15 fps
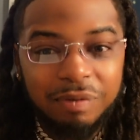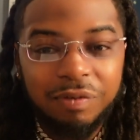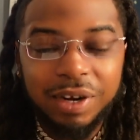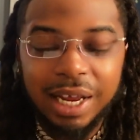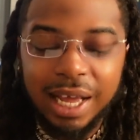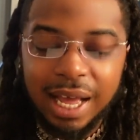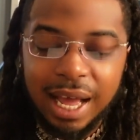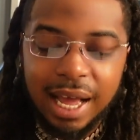for
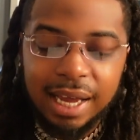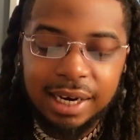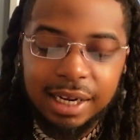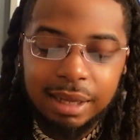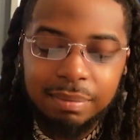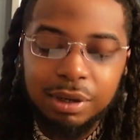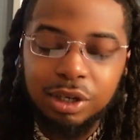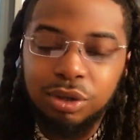that high
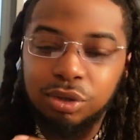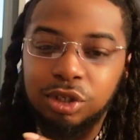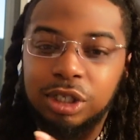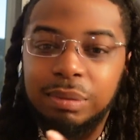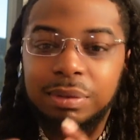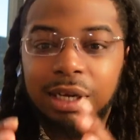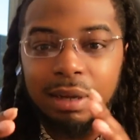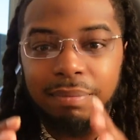limit. Do
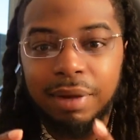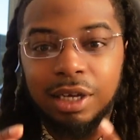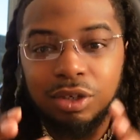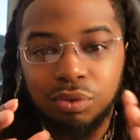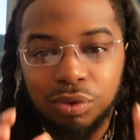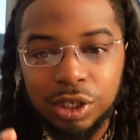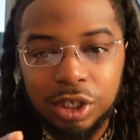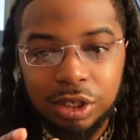something that makes
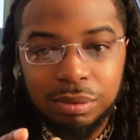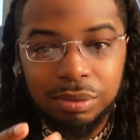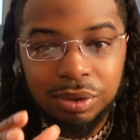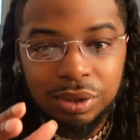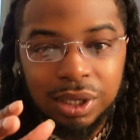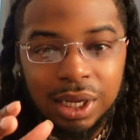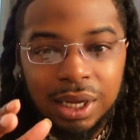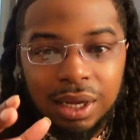
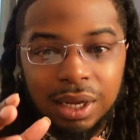reasonable